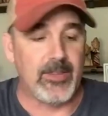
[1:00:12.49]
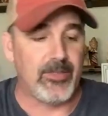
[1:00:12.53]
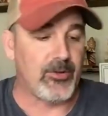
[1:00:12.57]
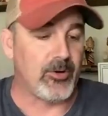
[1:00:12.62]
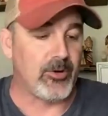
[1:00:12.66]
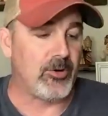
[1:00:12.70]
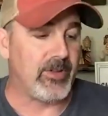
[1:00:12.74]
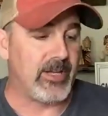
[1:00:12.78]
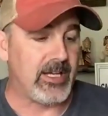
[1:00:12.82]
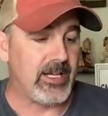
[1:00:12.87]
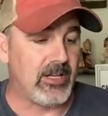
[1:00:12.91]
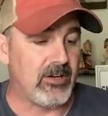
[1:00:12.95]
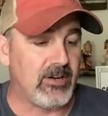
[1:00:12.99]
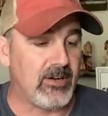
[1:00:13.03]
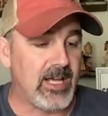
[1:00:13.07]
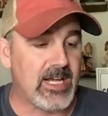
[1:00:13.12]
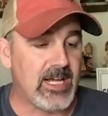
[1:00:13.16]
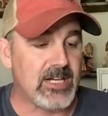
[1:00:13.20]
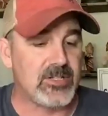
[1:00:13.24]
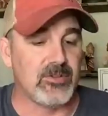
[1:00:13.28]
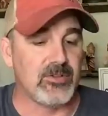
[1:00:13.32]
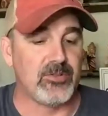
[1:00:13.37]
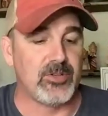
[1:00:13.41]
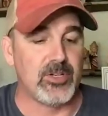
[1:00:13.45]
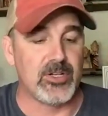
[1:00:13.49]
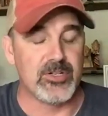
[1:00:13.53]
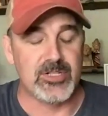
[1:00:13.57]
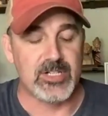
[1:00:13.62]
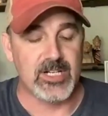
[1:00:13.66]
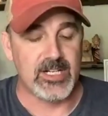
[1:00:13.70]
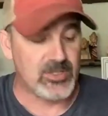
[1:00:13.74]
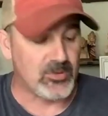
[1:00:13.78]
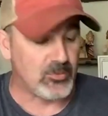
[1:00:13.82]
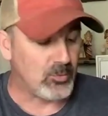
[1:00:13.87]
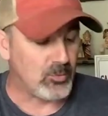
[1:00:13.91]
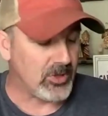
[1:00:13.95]
through the International
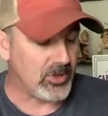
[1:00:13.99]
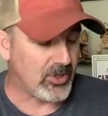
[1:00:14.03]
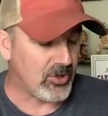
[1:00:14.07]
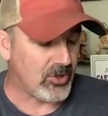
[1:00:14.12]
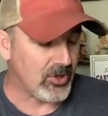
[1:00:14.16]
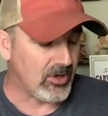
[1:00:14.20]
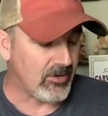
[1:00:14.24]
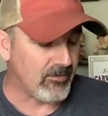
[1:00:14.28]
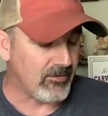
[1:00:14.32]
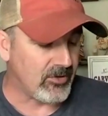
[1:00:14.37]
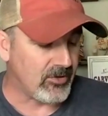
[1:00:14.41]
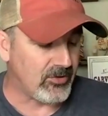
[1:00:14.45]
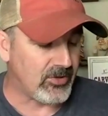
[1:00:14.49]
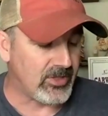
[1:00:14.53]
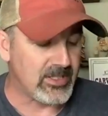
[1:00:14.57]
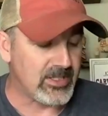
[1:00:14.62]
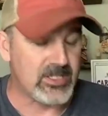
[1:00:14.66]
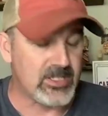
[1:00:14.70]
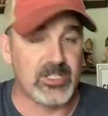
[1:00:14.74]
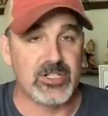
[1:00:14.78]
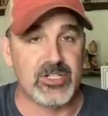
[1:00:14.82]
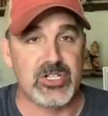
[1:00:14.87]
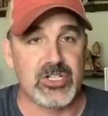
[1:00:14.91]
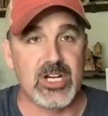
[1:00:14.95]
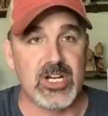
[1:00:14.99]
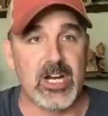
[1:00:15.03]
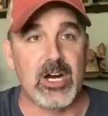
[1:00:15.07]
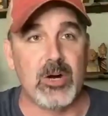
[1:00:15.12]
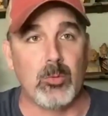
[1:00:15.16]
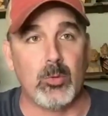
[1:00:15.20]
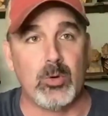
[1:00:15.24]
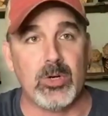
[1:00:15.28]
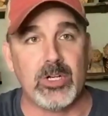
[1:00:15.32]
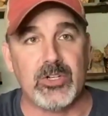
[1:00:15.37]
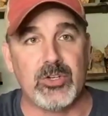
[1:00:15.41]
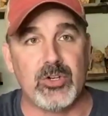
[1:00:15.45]
Association of Wood Carvers is to share
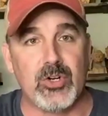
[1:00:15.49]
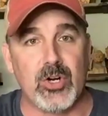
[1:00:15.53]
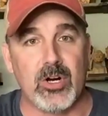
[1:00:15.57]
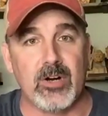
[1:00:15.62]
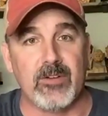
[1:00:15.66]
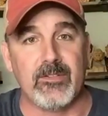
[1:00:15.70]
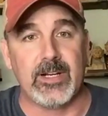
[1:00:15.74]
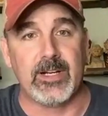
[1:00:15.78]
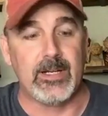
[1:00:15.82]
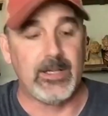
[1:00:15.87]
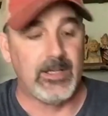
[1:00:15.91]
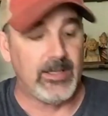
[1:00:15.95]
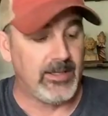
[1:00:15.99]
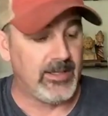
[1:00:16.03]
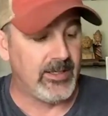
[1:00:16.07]
wood carving